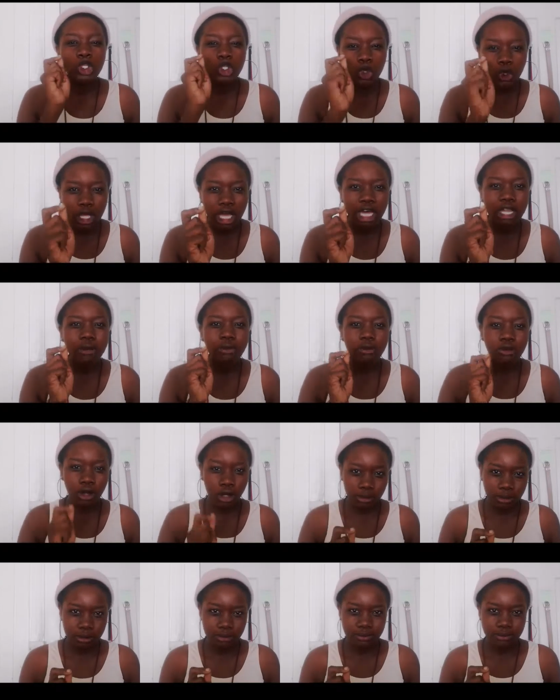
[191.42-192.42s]
you got a
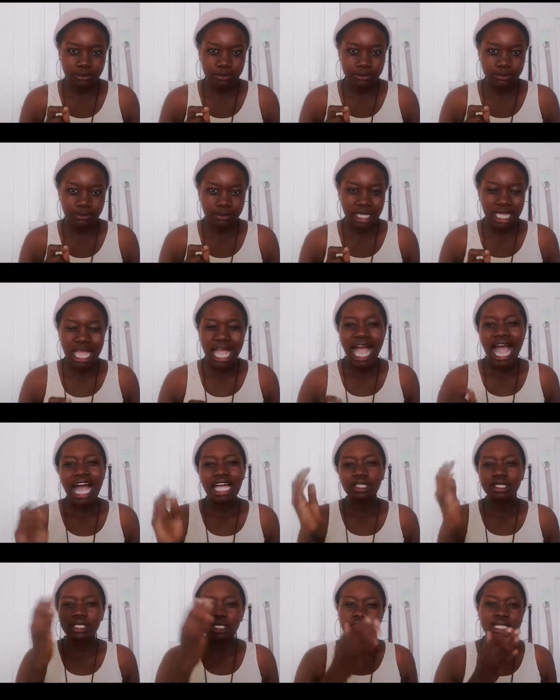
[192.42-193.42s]
problem.
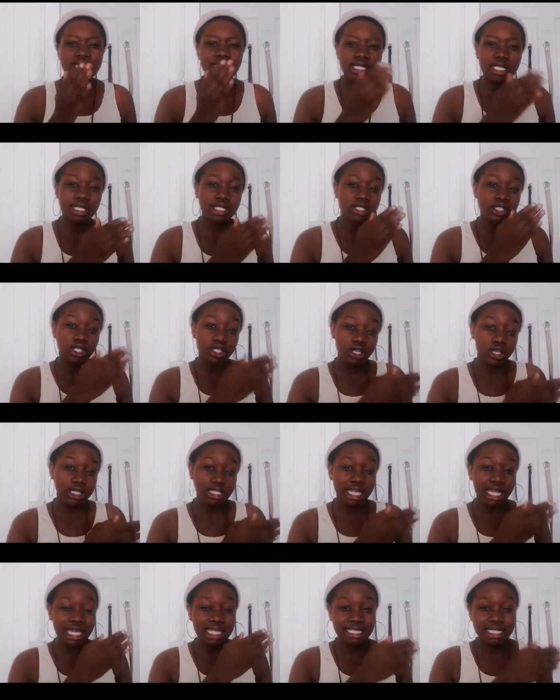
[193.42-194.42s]
And to the sales
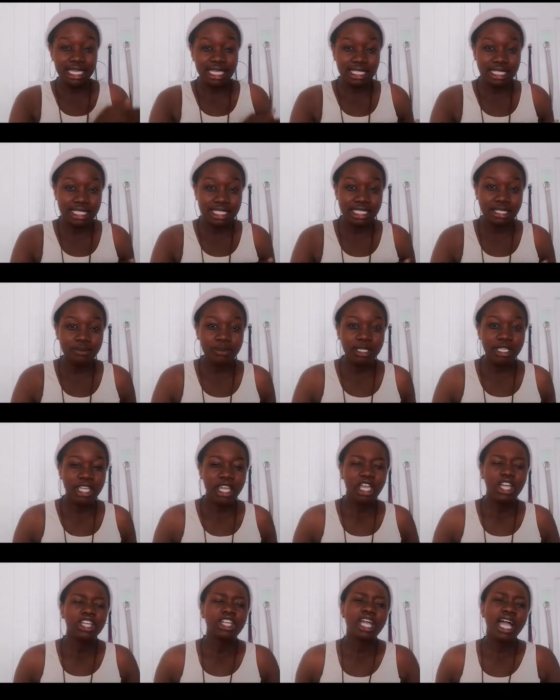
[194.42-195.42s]
girl that attended to me,
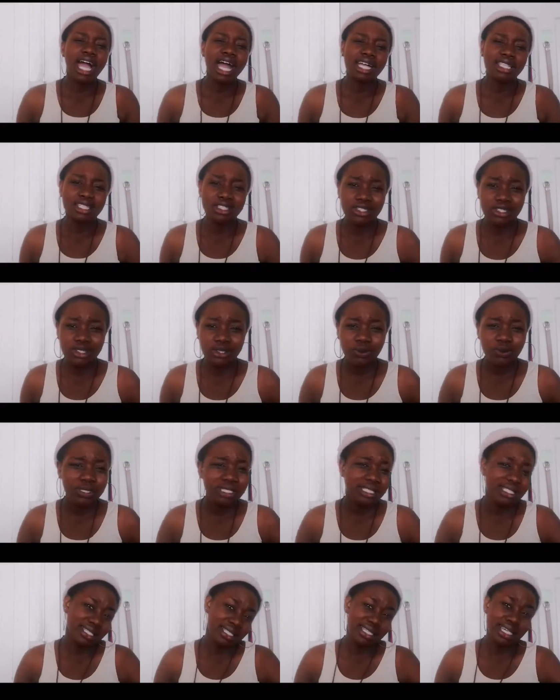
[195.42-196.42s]
your attitude
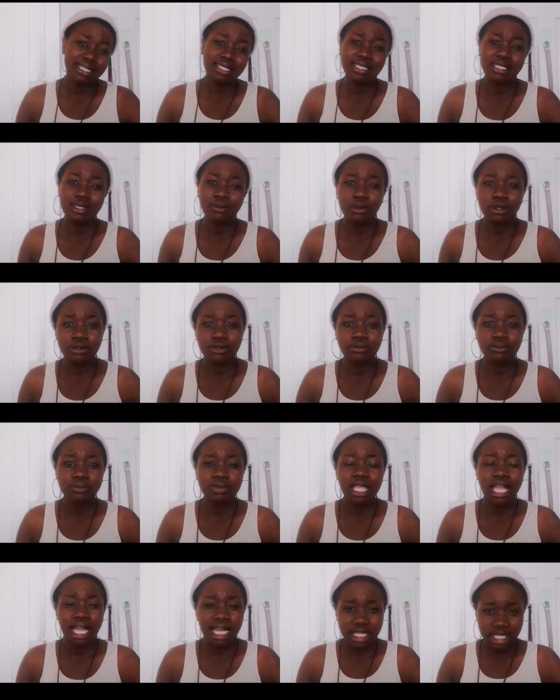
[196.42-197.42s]
was detestable
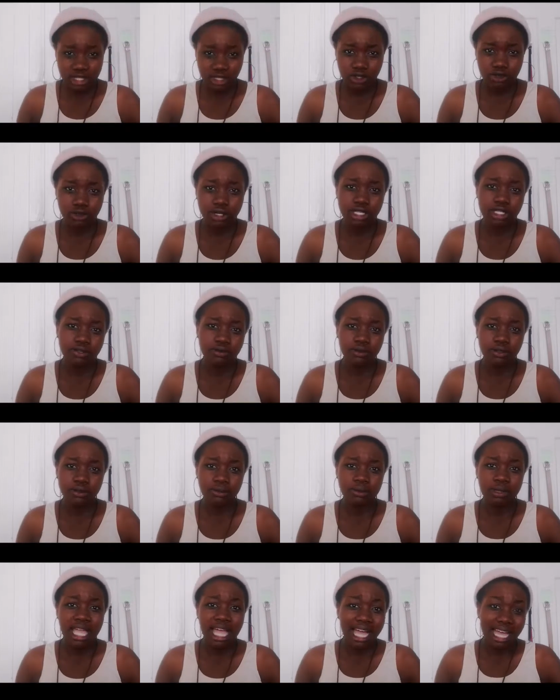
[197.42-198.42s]
and disgraceful.
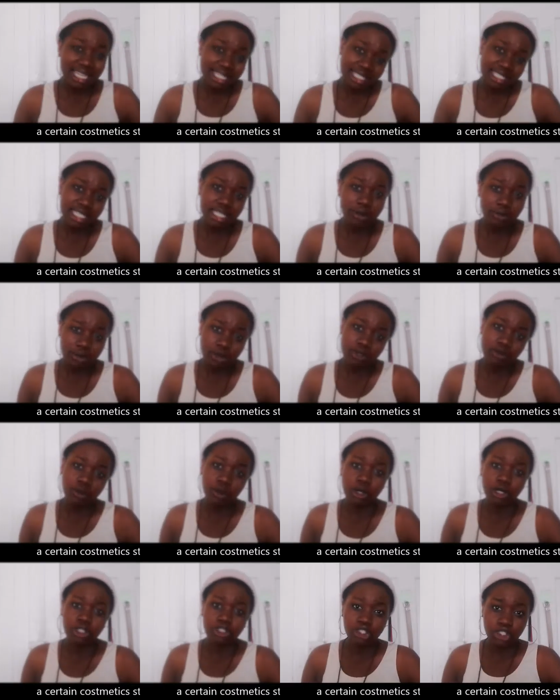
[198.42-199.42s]

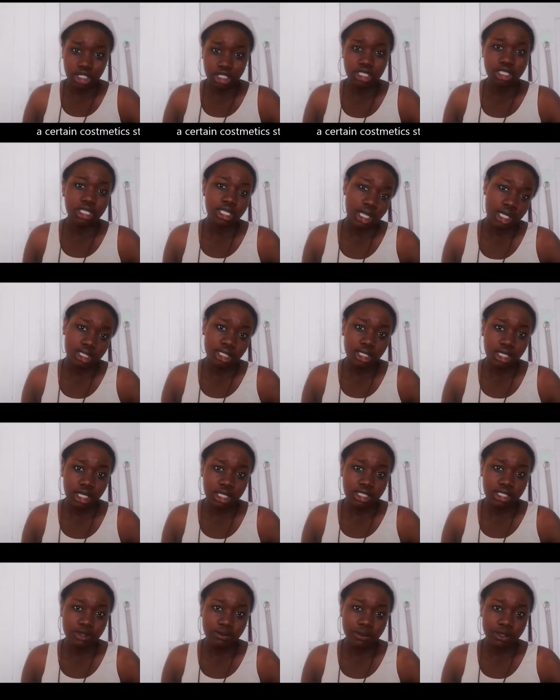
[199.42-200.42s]
The world just lost a
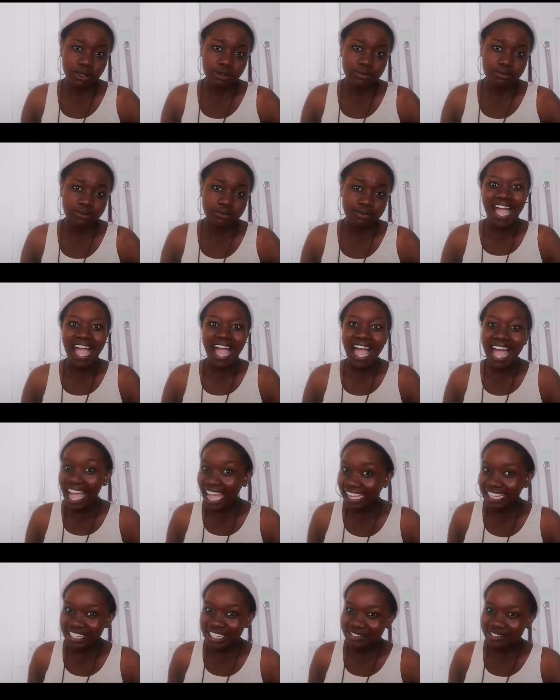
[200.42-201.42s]
customer.
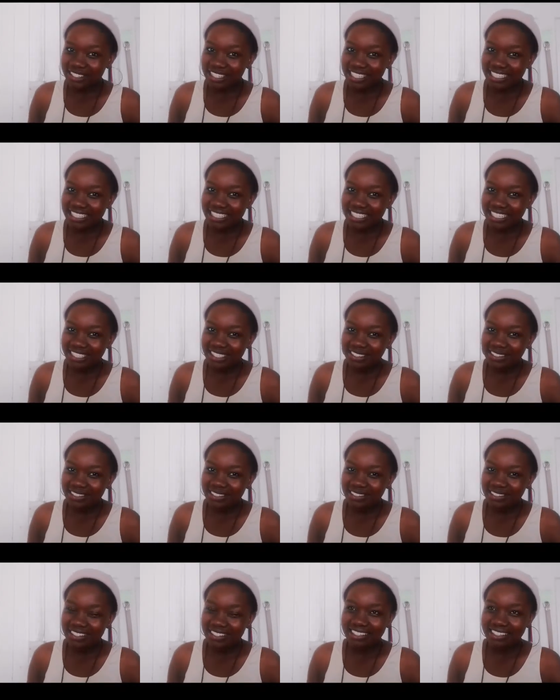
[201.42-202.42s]
And if you
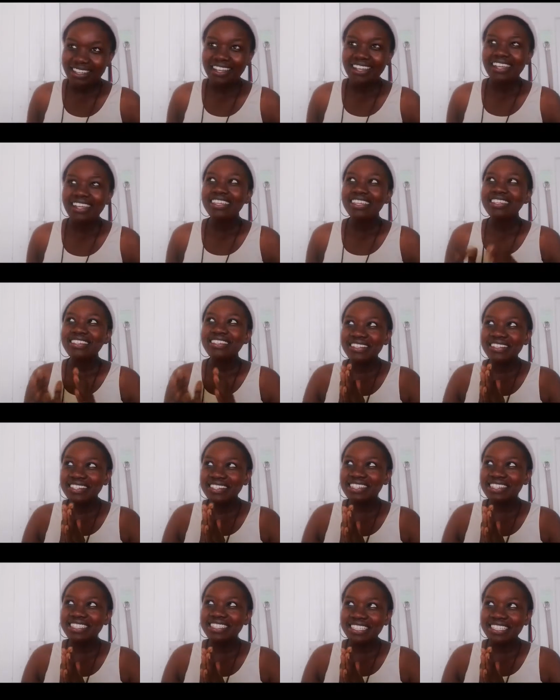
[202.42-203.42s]
continue,
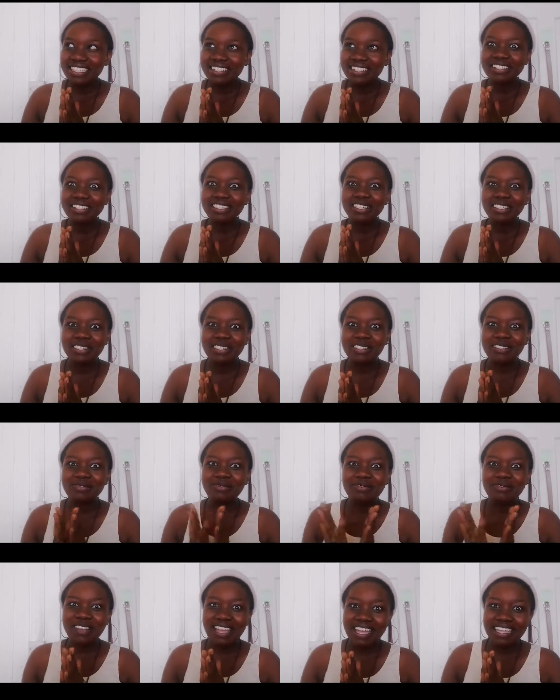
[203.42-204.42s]
you'll continue to lose
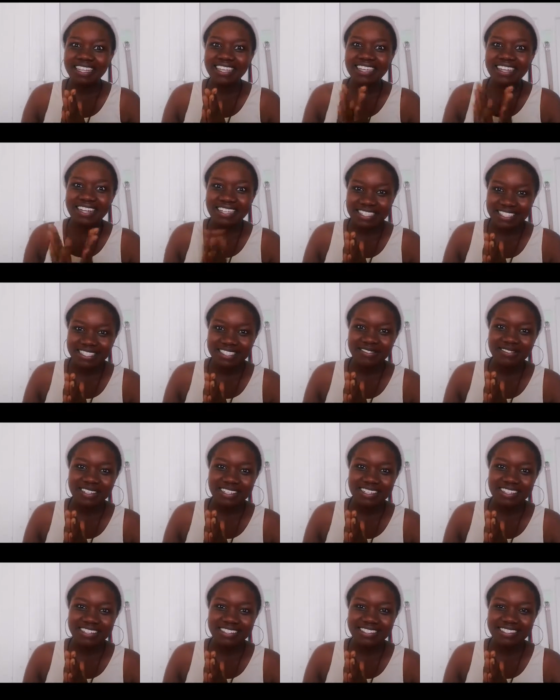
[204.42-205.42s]
many
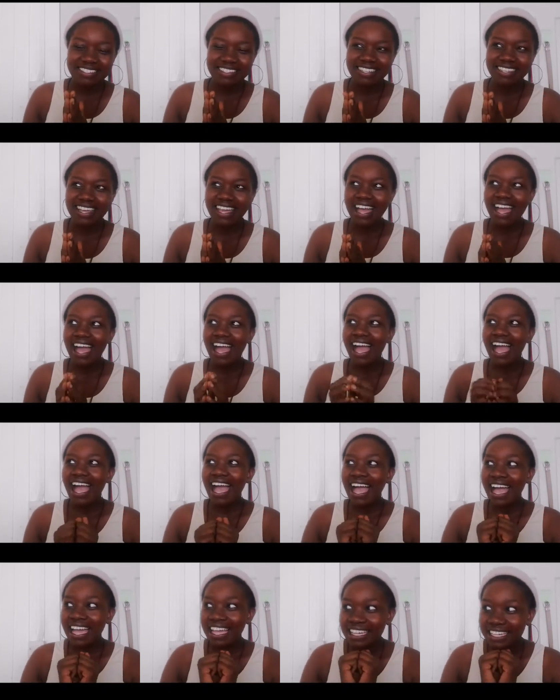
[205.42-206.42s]
customers
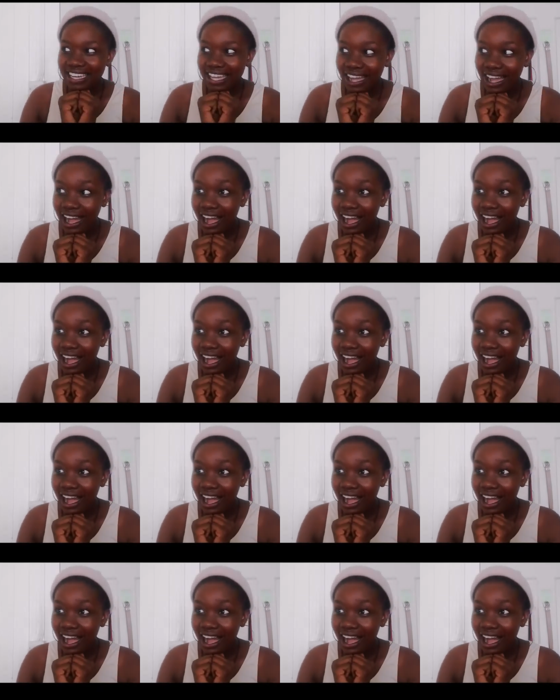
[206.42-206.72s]
and